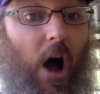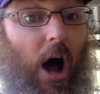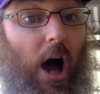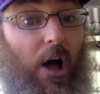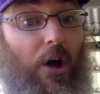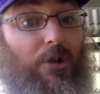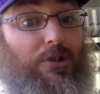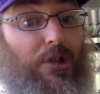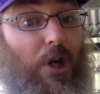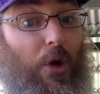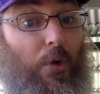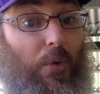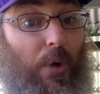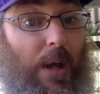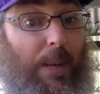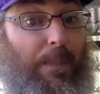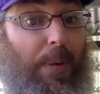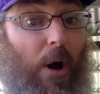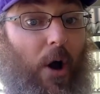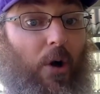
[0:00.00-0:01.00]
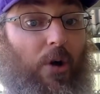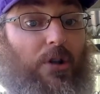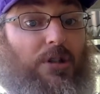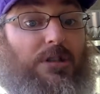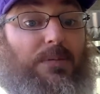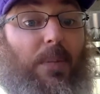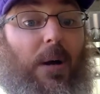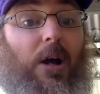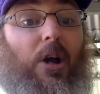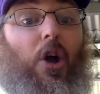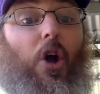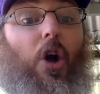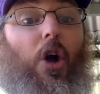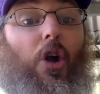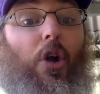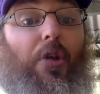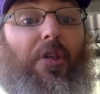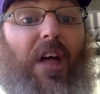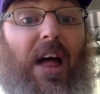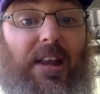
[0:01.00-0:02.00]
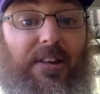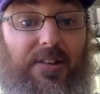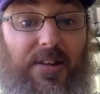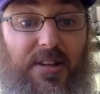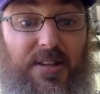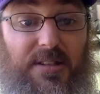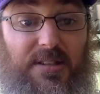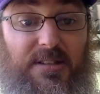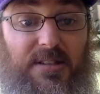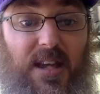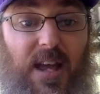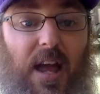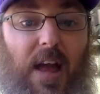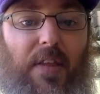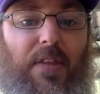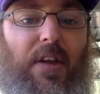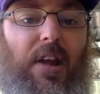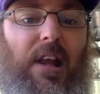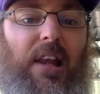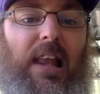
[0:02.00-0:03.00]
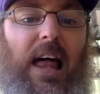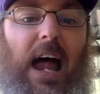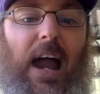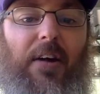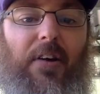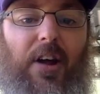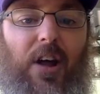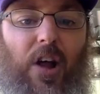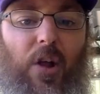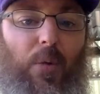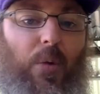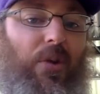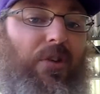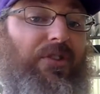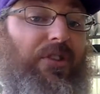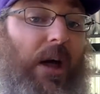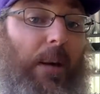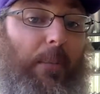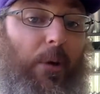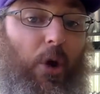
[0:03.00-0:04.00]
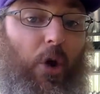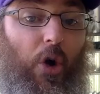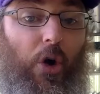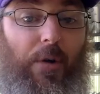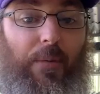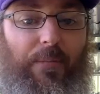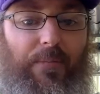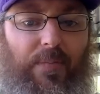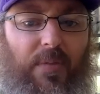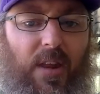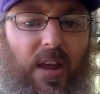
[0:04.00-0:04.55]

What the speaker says: I also reposed my Kurnoth Hunters that Alarielle will summon on.